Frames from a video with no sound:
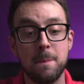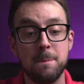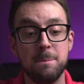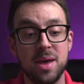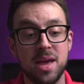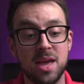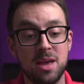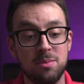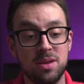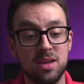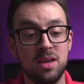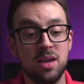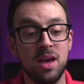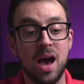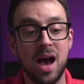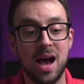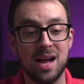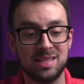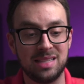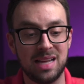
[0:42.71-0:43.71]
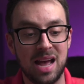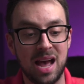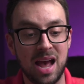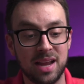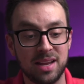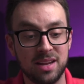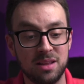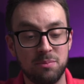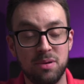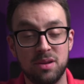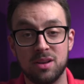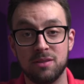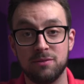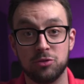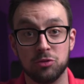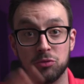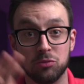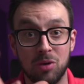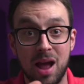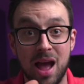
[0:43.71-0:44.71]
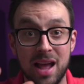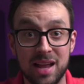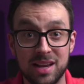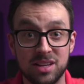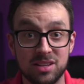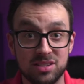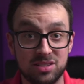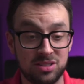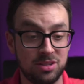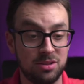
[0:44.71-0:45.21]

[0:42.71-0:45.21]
maybe a tiny bit of dryness